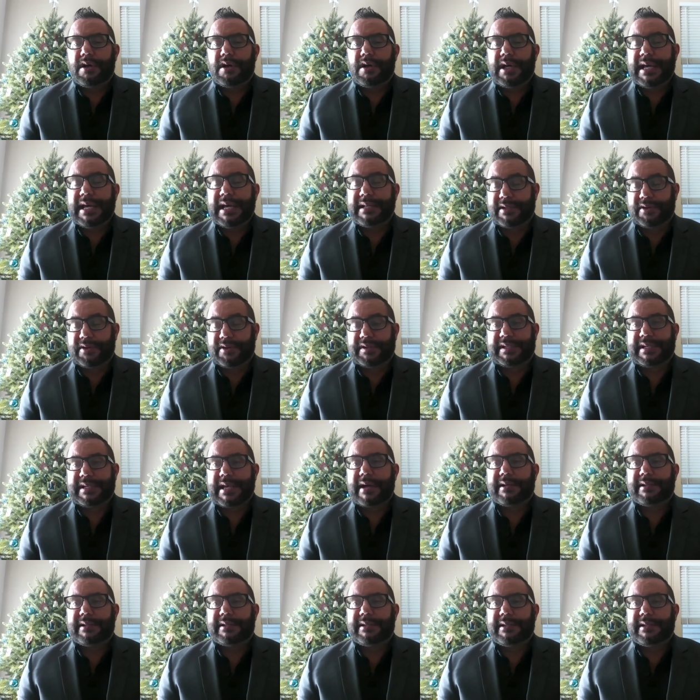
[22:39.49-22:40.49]

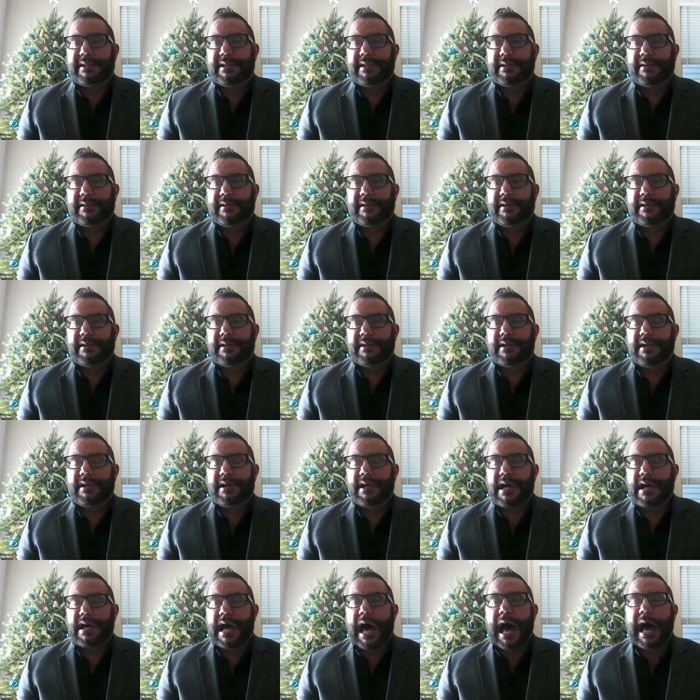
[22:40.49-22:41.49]
intersect.
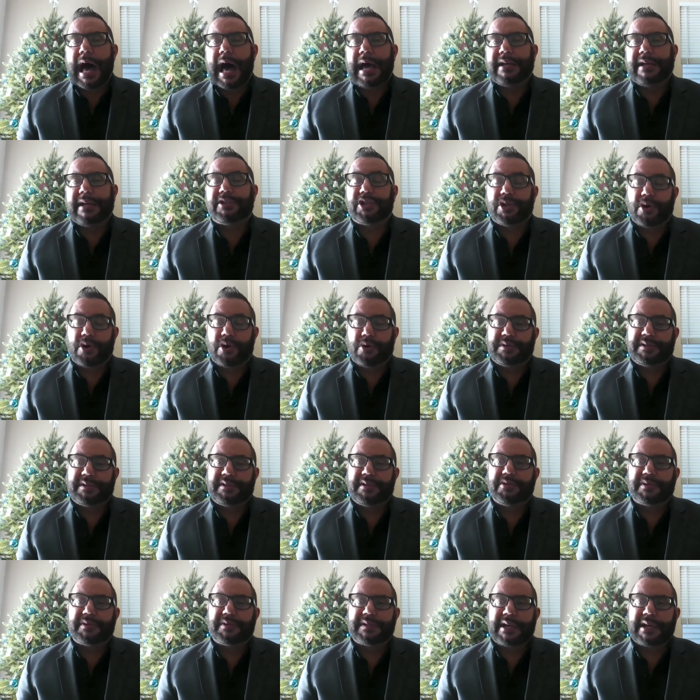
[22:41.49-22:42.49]
I chose to
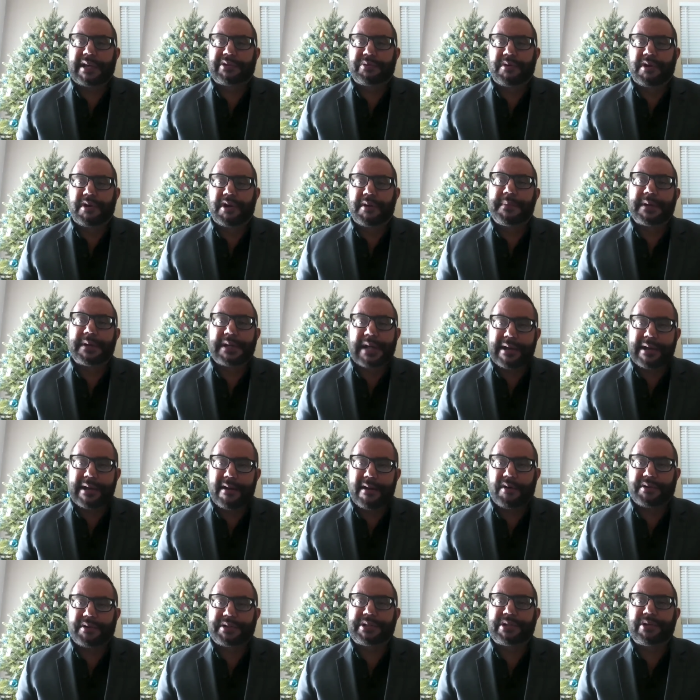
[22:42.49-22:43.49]
do sex work, but I
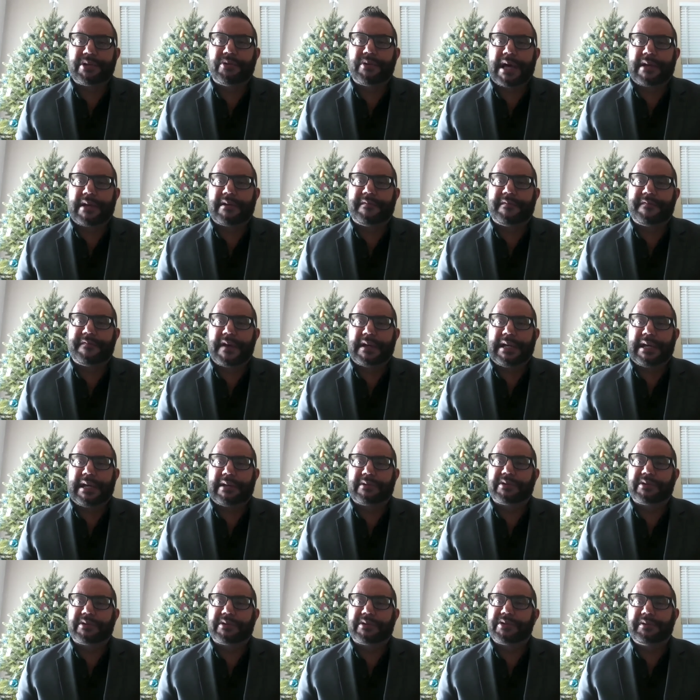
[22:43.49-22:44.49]
also had a
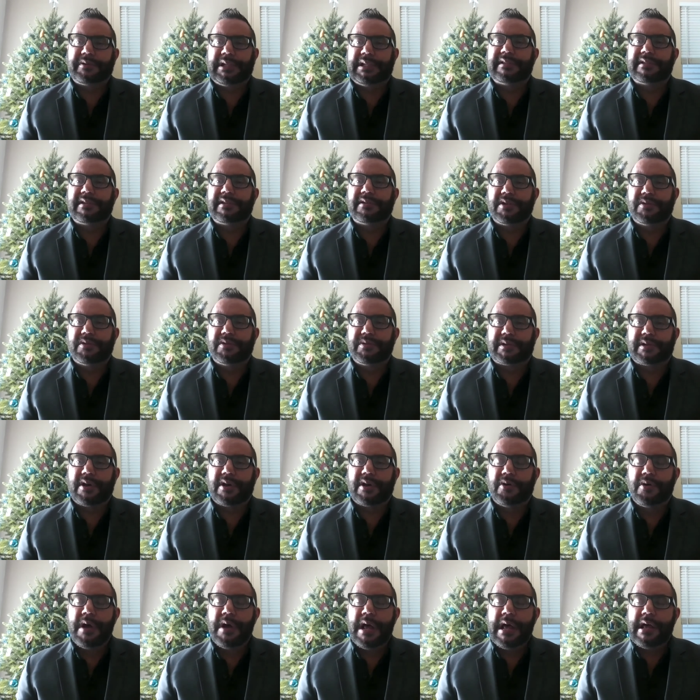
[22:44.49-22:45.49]
financial need to do
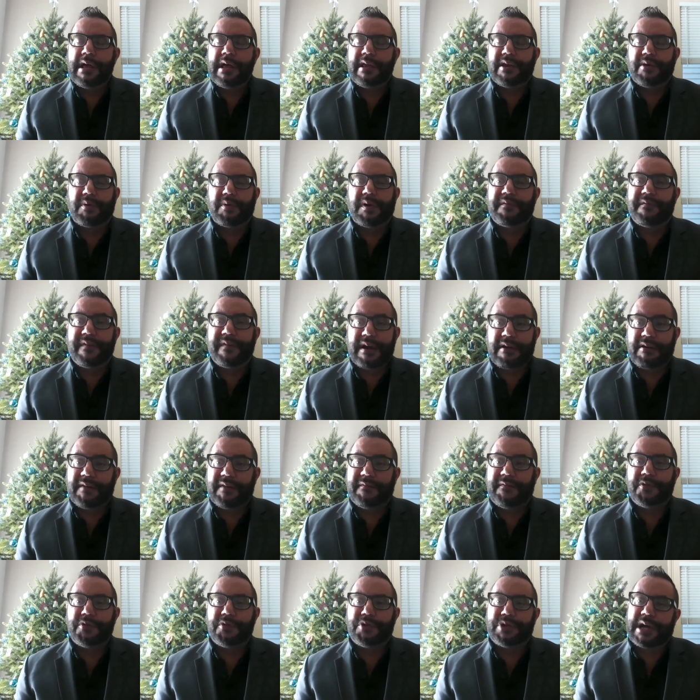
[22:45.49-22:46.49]
so. There were very
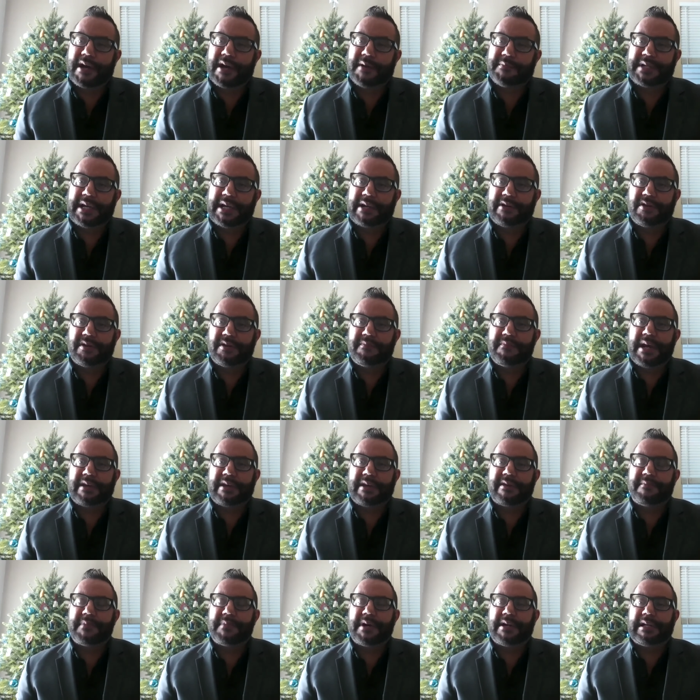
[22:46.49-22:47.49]
few jobs I could make
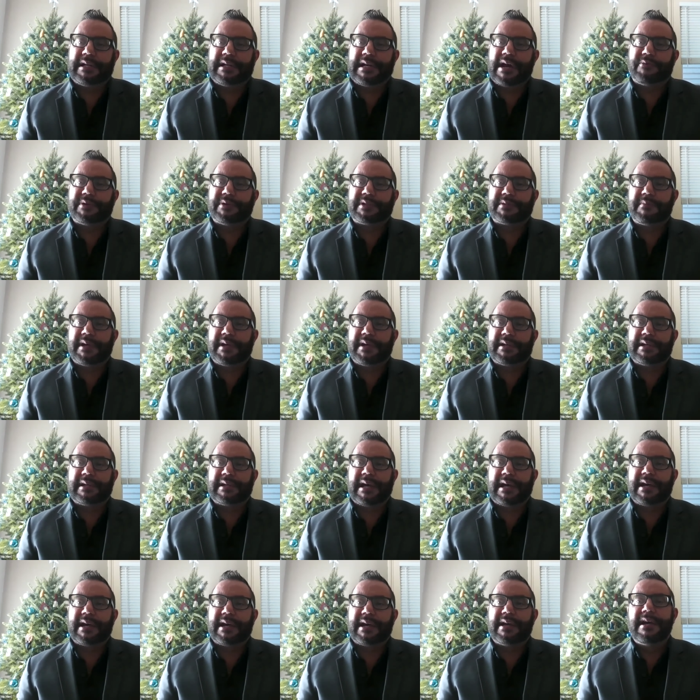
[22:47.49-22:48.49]
the money I was making
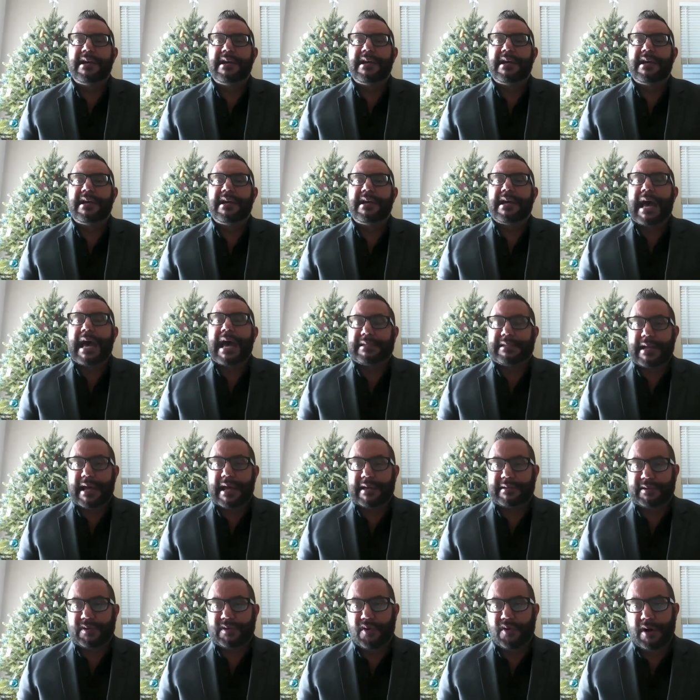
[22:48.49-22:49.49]
as an
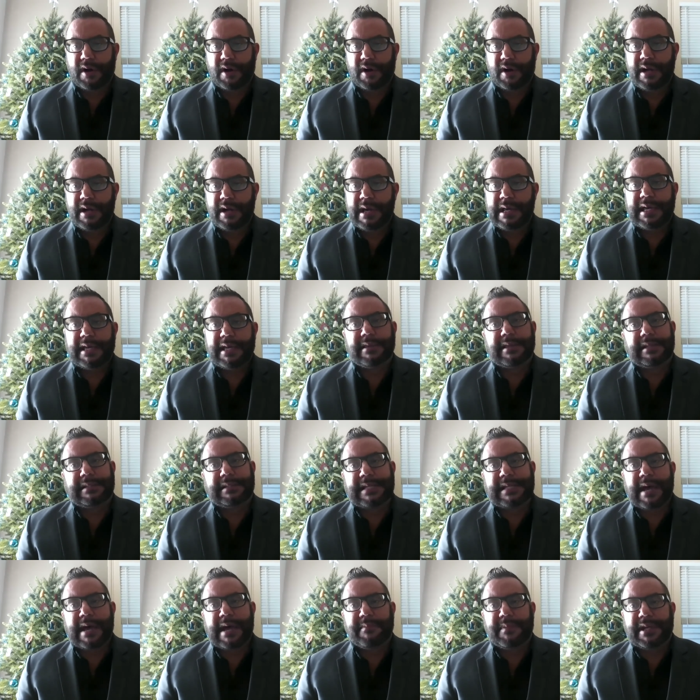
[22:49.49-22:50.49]
escort in the
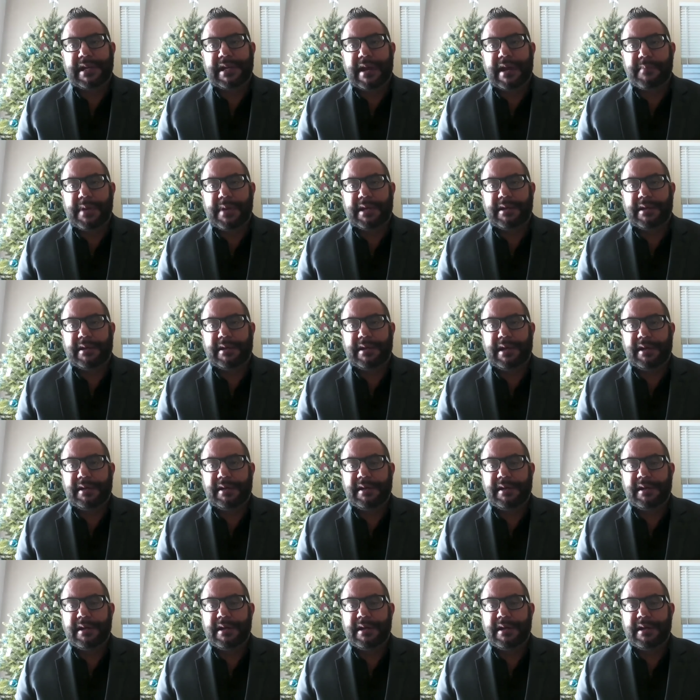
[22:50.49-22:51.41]
time that I made it in.